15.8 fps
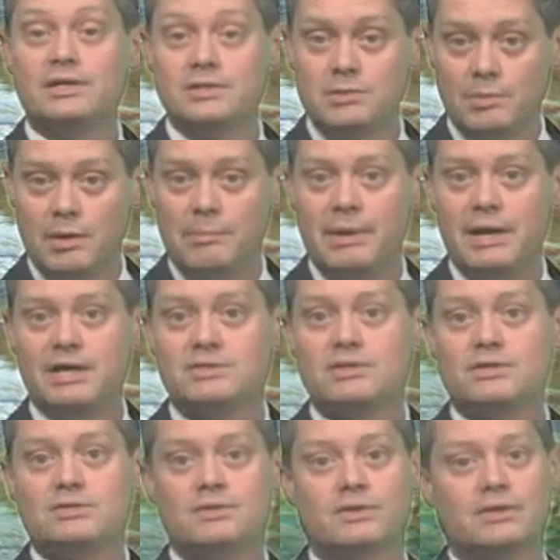Isabel Pass
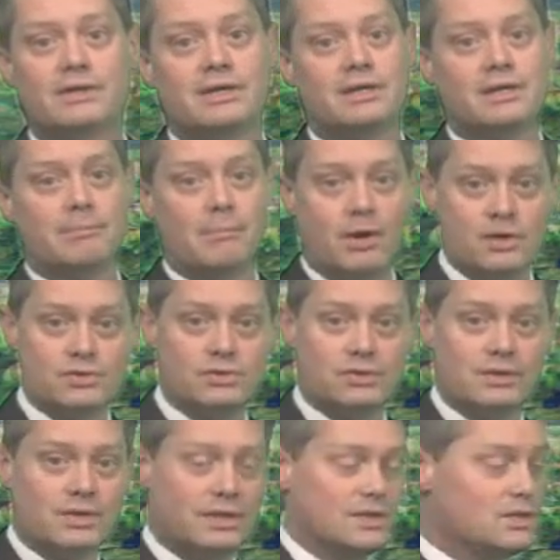also looking at
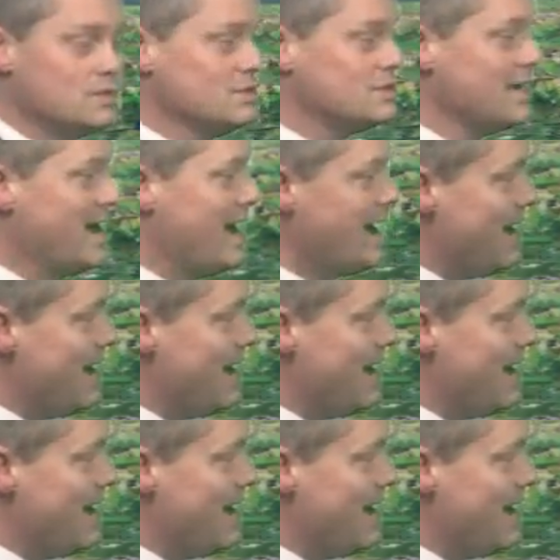marginal conditions,